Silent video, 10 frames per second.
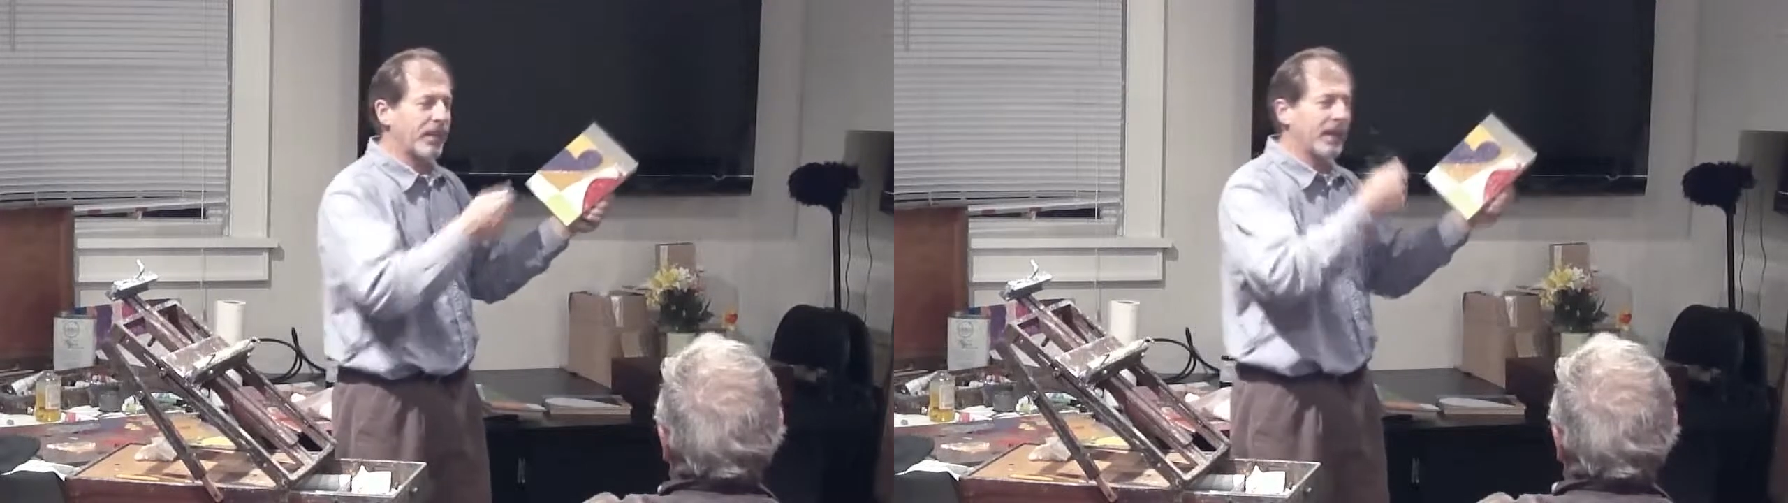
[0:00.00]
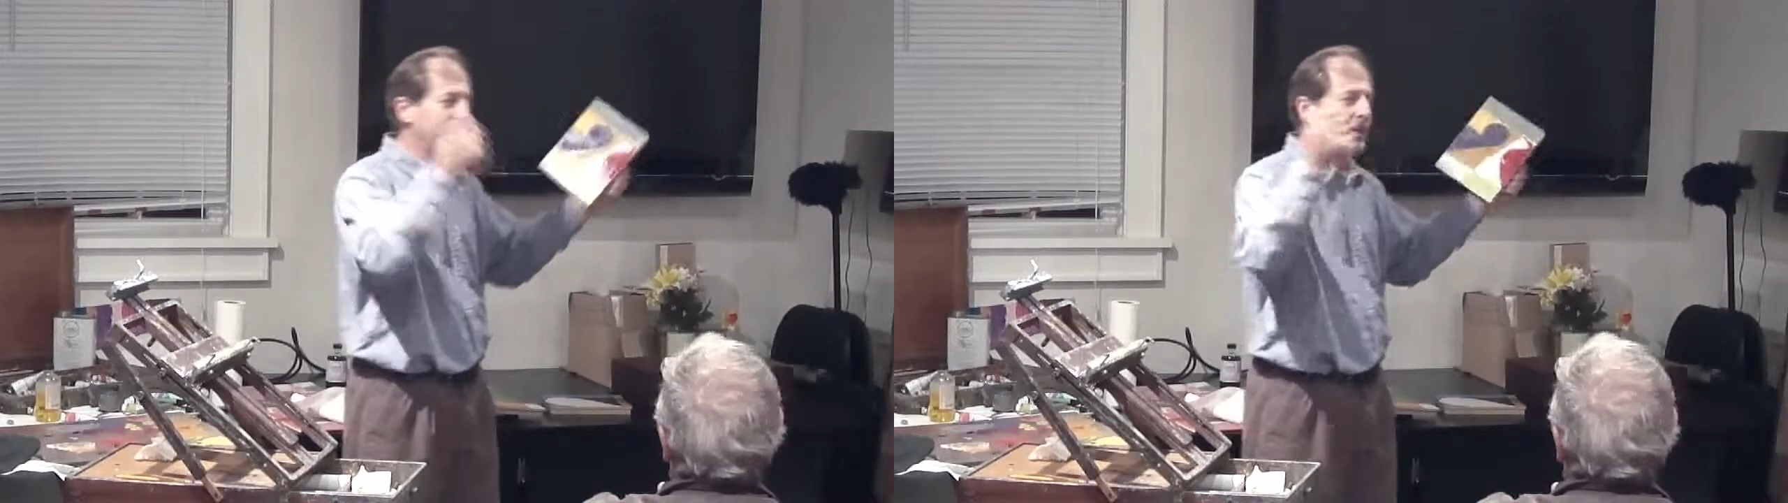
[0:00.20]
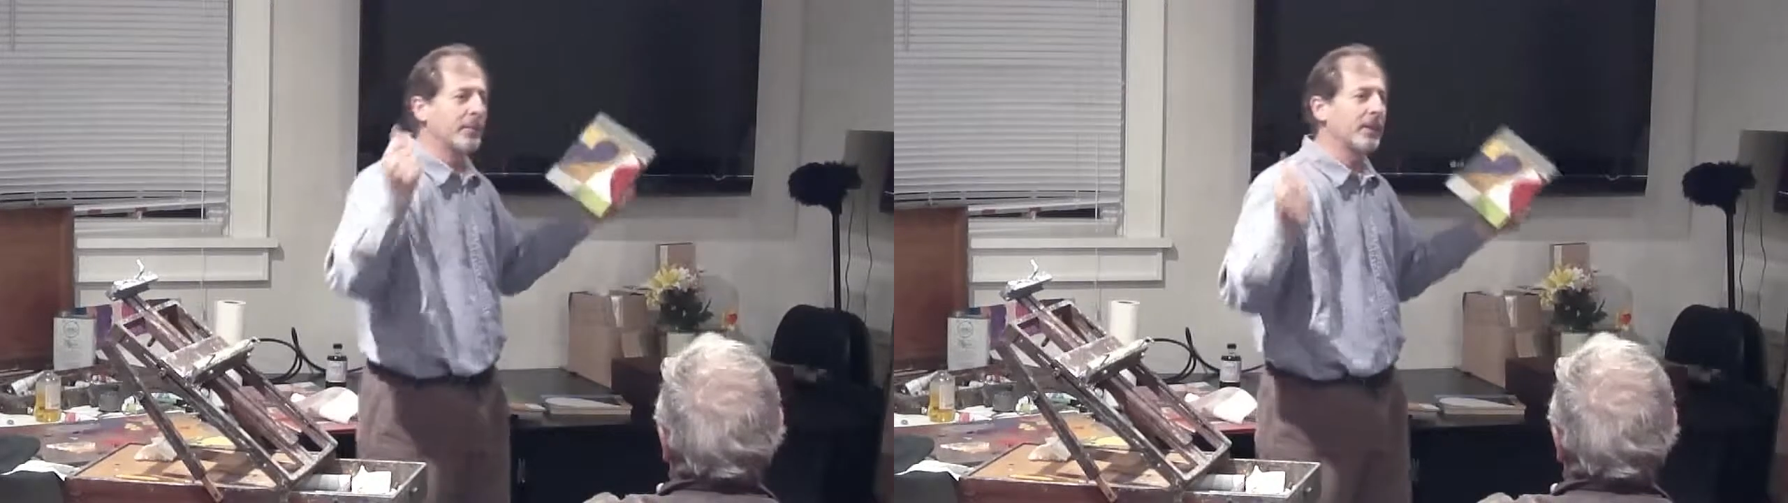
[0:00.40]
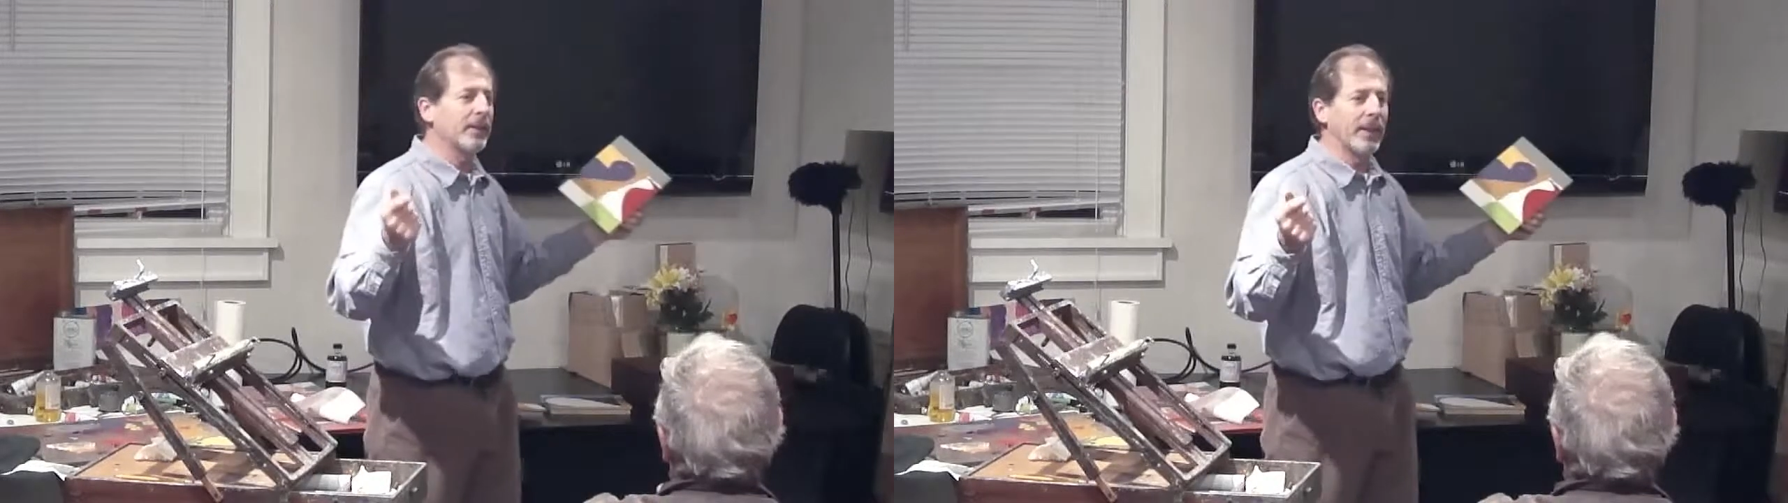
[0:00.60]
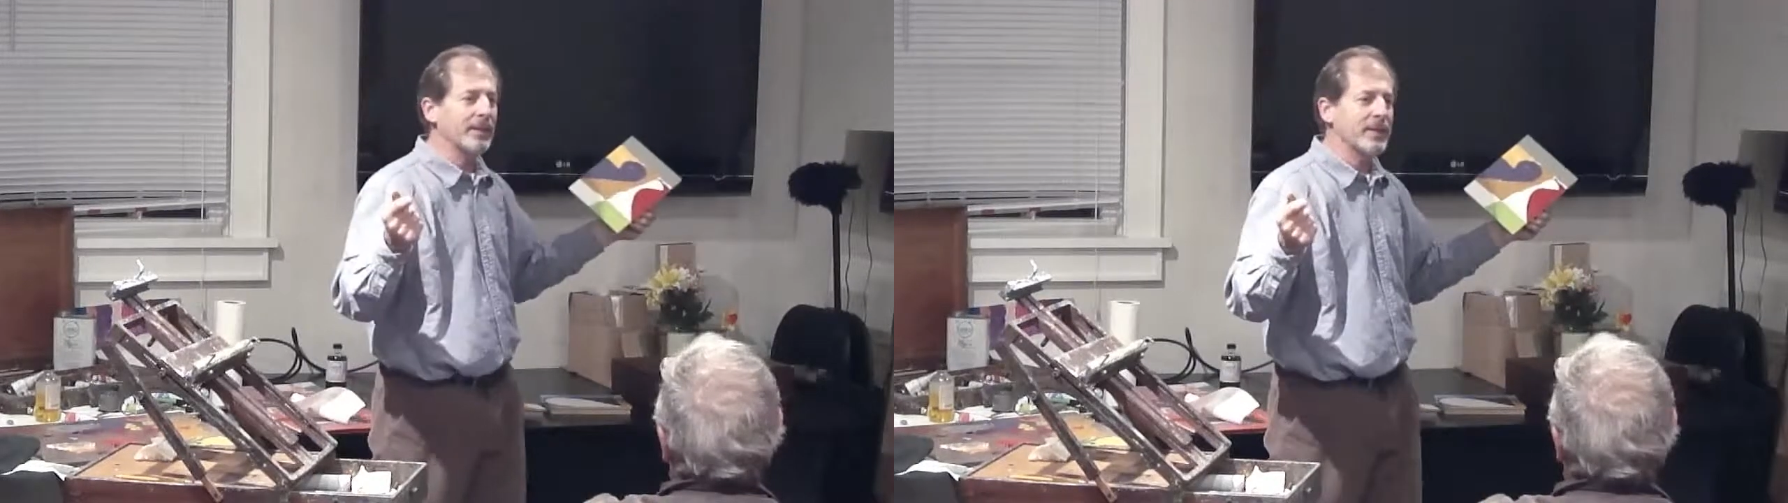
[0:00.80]
painting a big
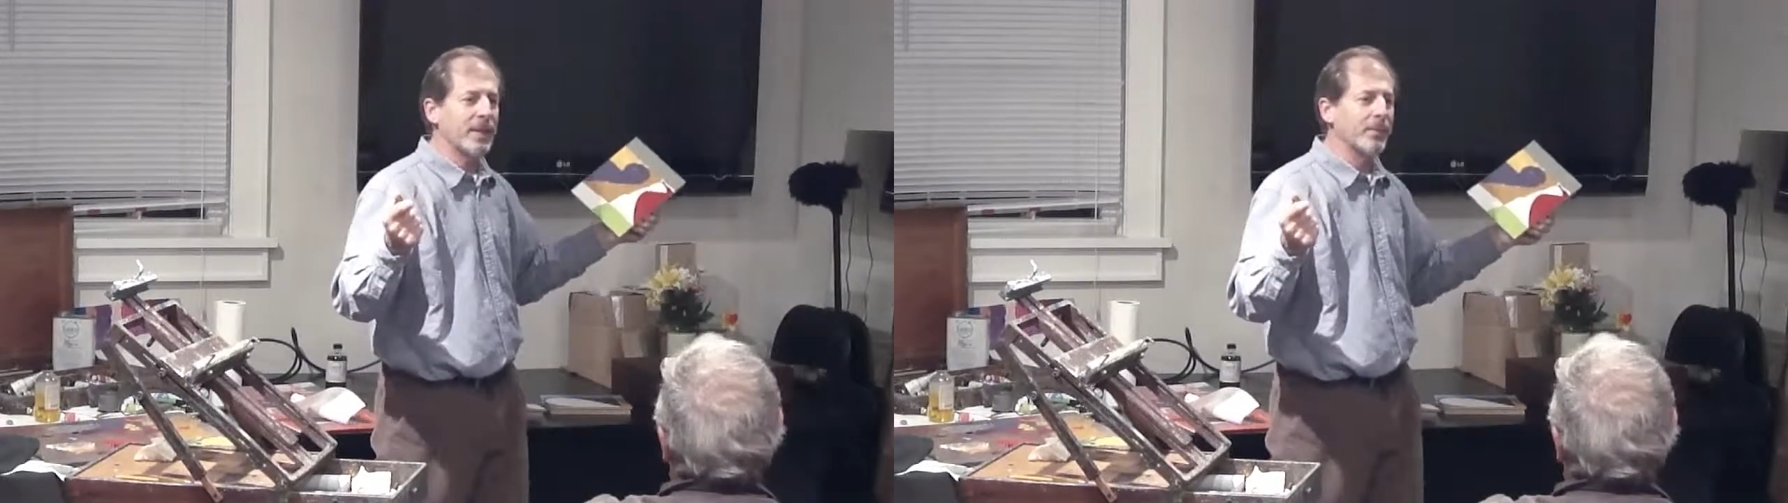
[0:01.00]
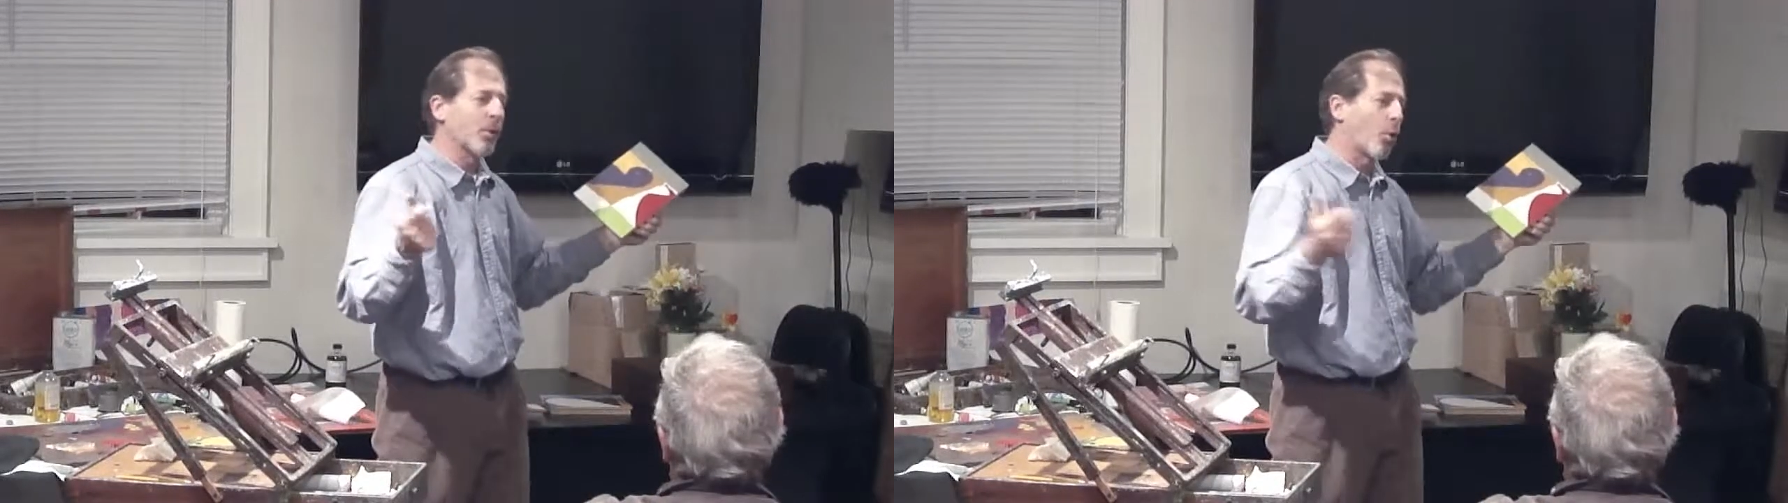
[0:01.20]
landscape and